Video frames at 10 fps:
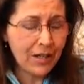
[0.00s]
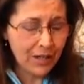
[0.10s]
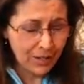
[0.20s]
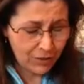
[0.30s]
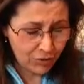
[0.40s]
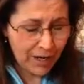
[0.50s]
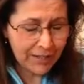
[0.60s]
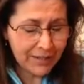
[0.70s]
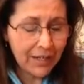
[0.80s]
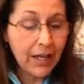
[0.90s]

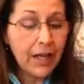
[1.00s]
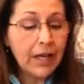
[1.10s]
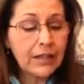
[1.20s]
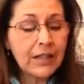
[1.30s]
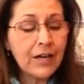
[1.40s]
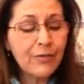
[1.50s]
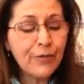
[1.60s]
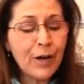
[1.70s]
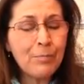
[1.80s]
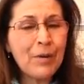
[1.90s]
attract
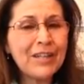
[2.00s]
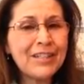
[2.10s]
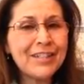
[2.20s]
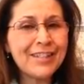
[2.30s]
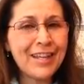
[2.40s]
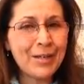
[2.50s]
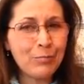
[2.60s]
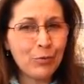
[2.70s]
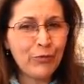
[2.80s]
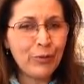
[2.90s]
love, abundance, and
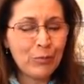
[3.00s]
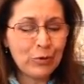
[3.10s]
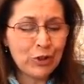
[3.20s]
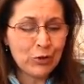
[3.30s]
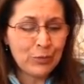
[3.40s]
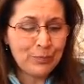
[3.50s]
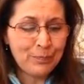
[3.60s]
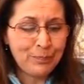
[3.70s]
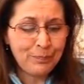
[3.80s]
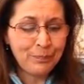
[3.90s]
improve your mojo.
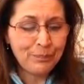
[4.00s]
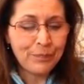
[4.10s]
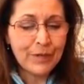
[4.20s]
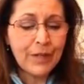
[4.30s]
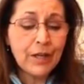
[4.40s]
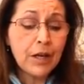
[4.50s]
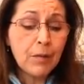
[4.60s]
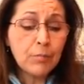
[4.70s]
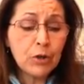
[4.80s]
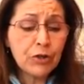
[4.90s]

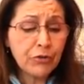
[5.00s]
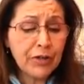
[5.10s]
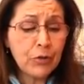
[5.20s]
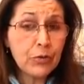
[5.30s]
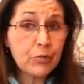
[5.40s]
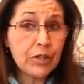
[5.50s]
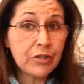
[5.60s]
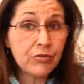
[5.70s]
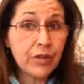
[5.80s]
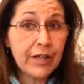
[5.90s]
Mercury goes
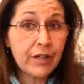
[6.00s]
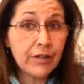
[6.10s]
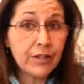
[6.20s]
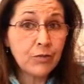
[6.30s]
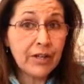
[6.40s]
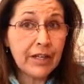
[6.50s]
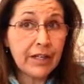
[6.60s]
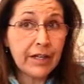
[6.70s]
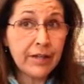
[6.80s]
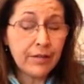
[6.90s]
retrograde on the
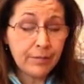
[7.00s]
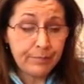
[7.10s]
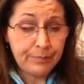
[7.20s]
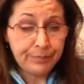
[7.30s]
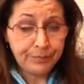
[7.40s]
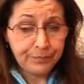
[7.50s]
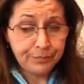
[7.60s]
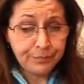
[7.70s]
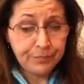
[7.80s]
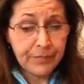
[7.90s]
29th
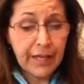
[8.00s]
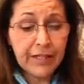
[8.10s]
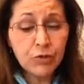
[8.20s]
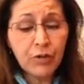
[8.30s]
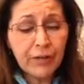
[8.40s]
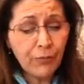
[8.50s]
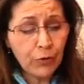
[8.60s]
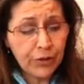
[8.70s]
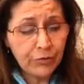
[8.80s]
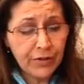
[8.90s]
at
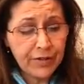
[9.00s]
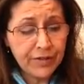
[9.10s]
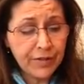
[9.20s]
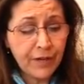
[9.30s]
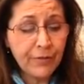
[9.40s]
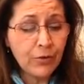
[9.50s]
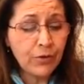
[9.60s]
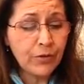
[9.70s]
24 degrees of